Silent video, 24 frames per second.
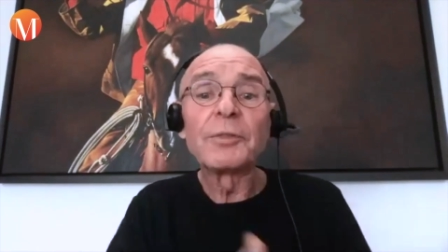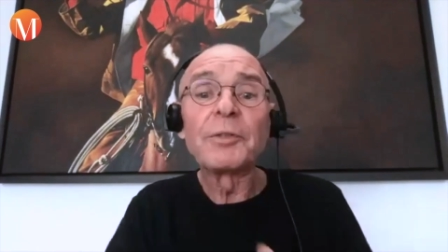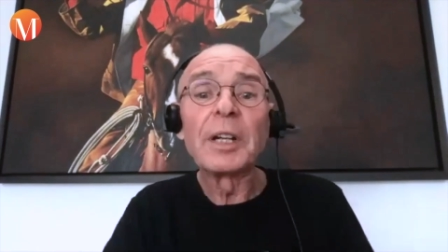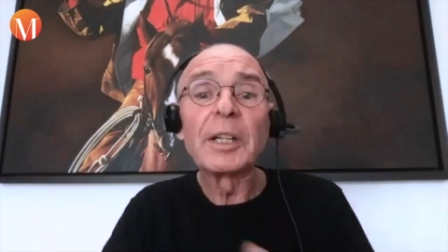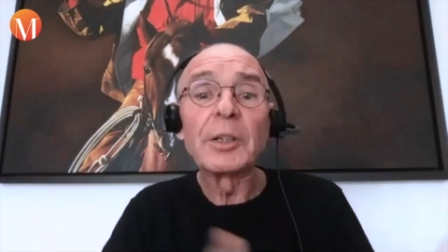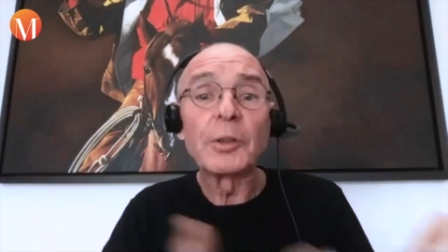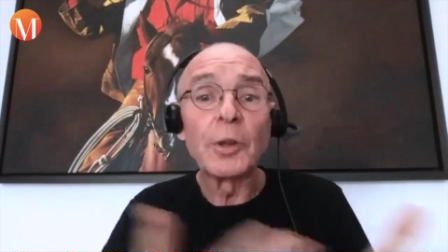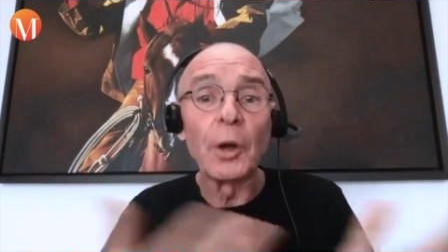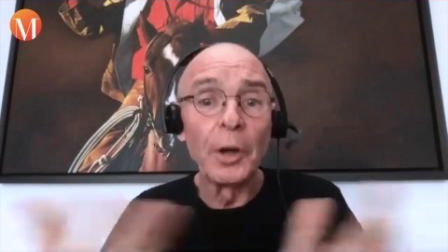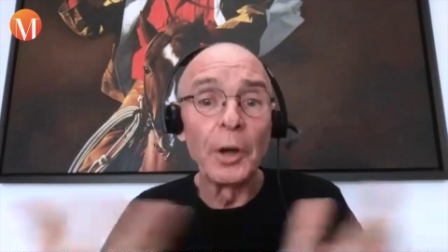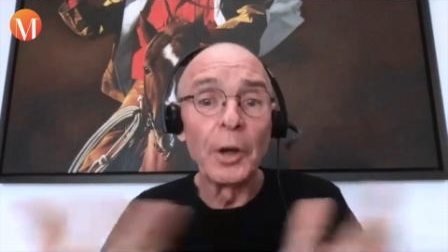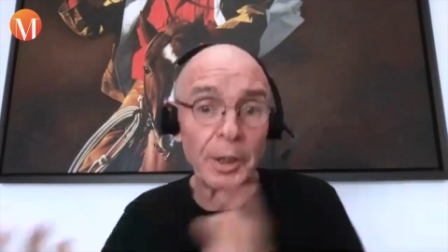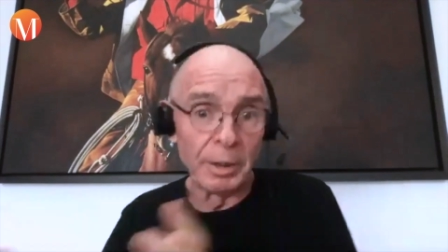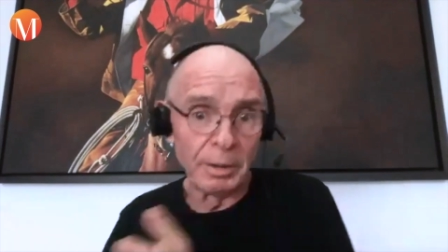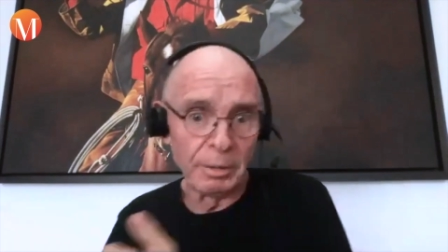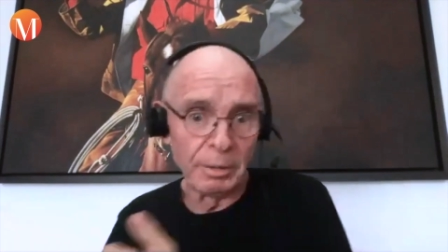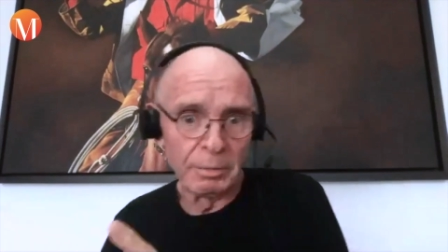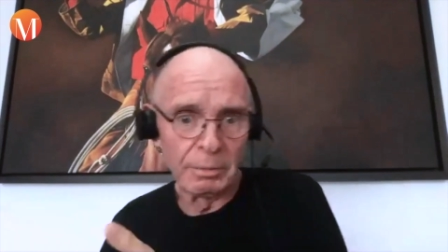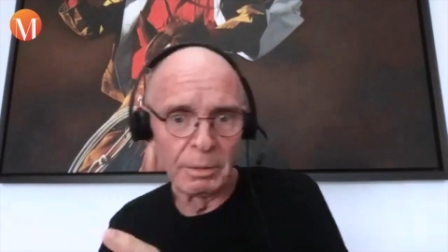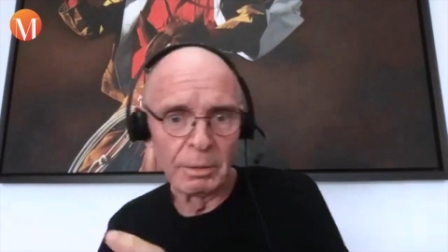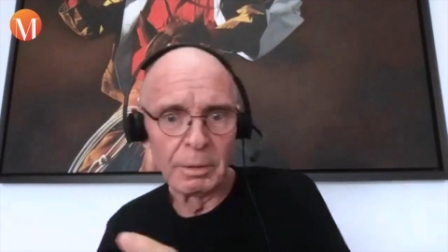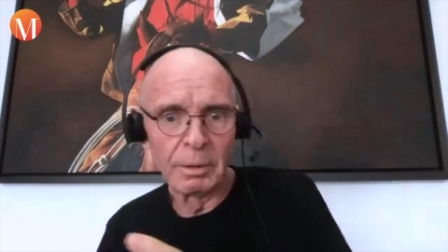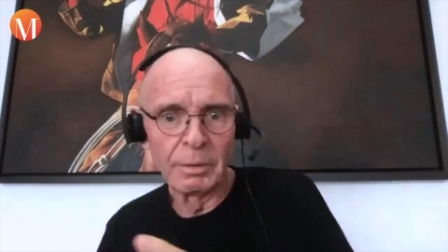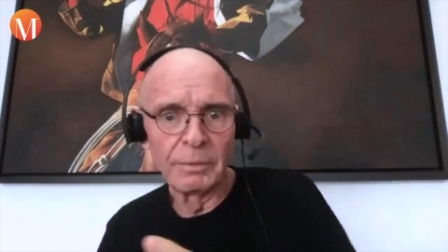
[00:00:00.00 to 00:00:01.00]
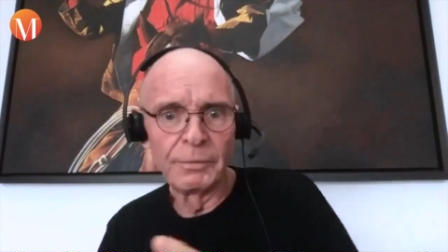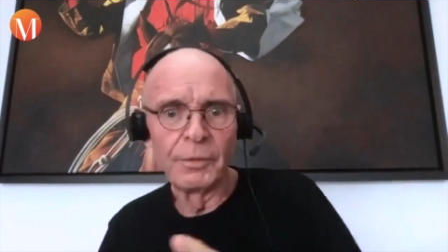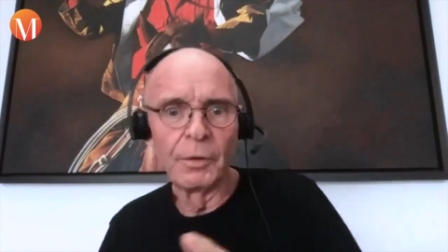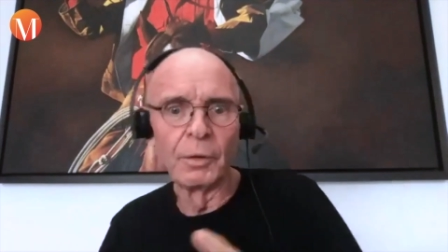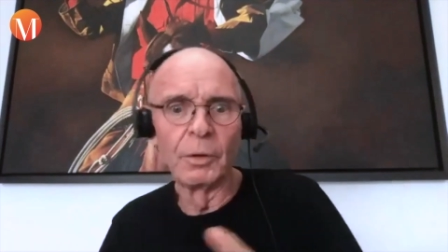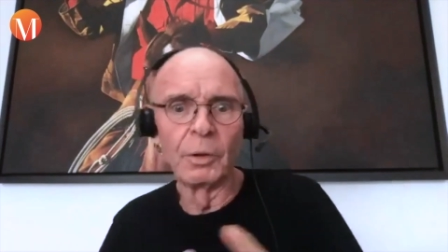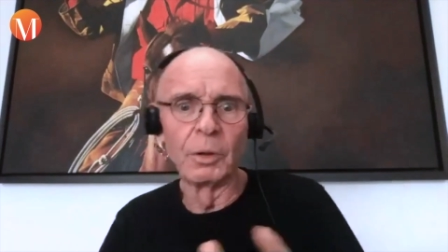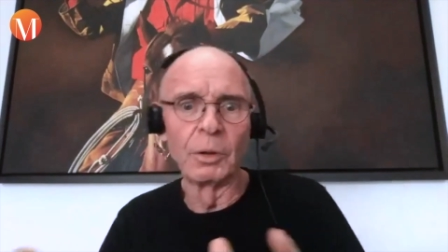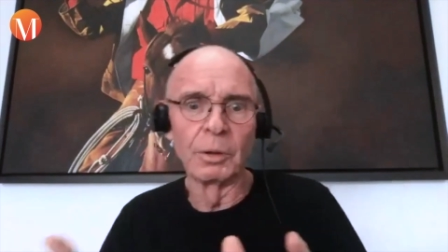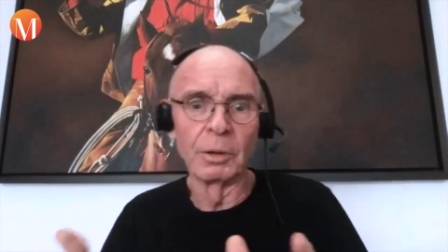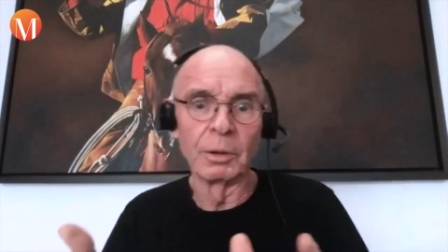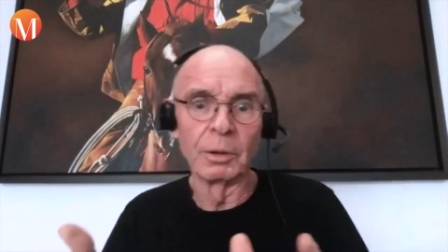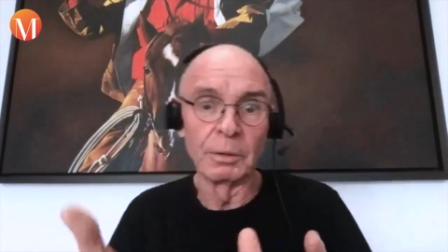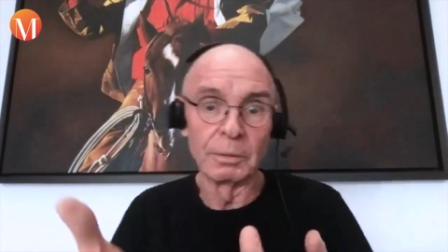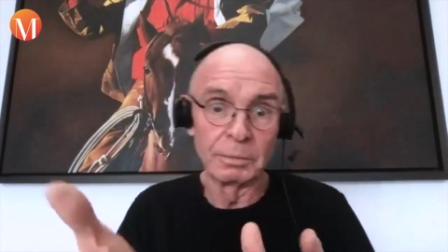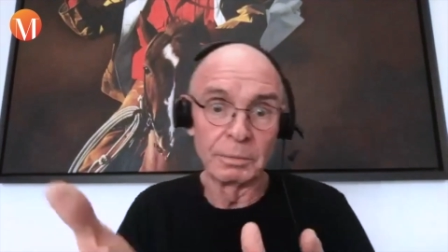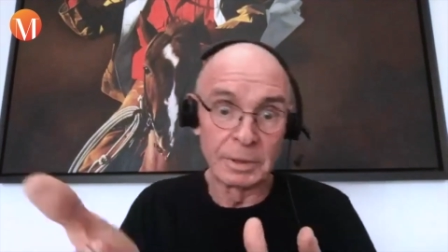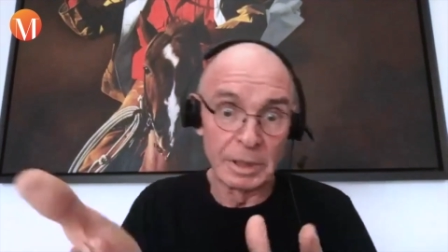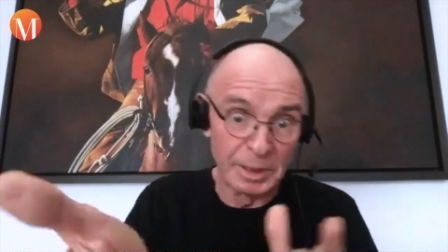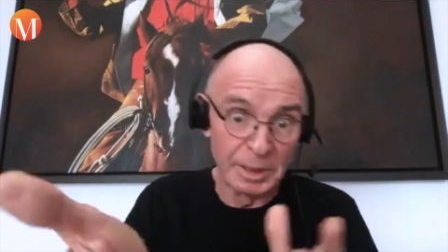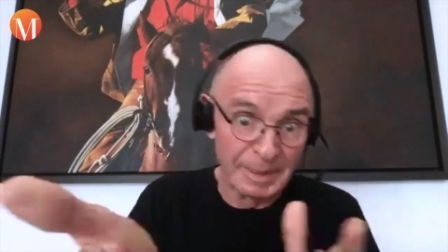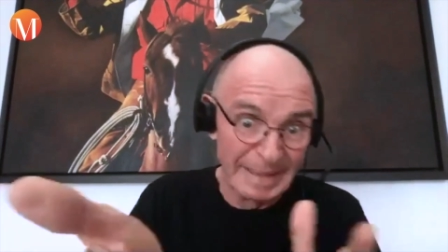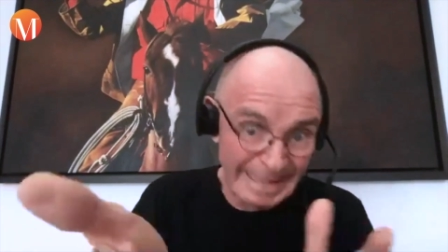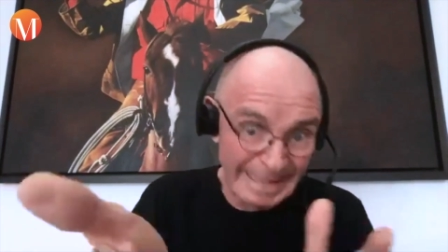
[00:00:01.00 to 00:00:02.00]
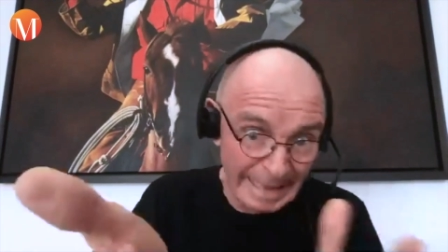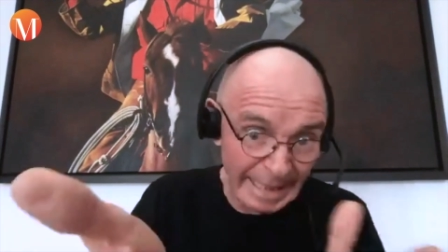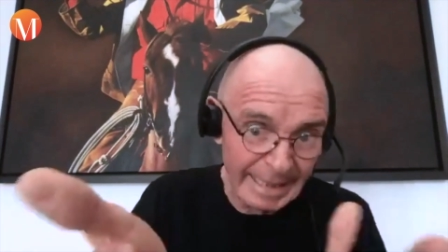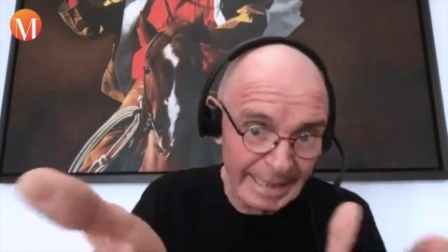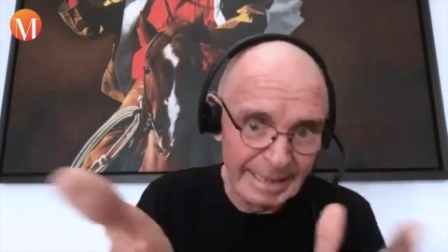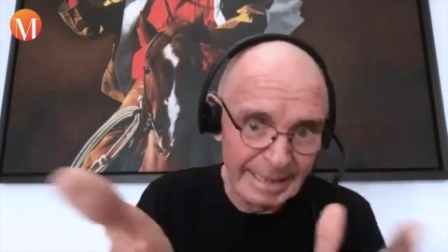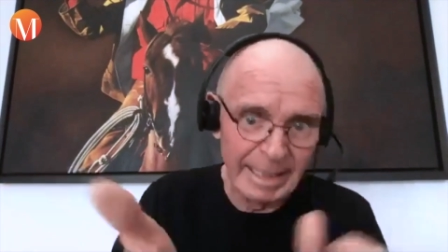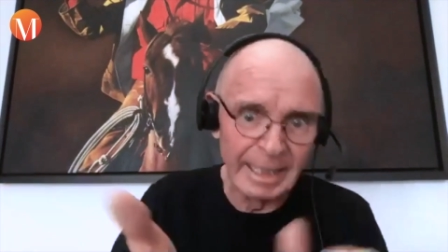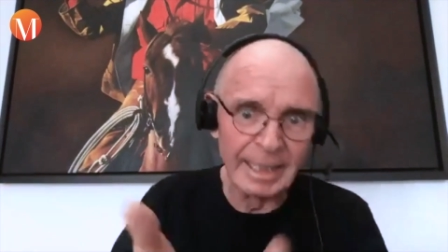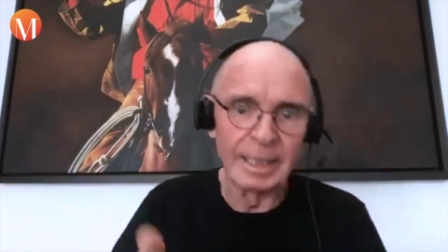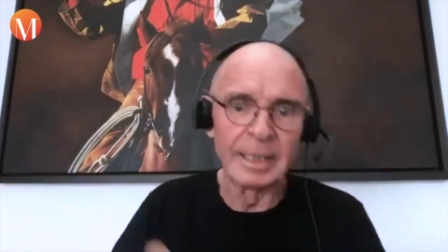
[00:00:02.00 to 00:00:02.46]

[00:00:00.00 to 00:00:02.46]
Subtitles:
return for the Swiss ETH?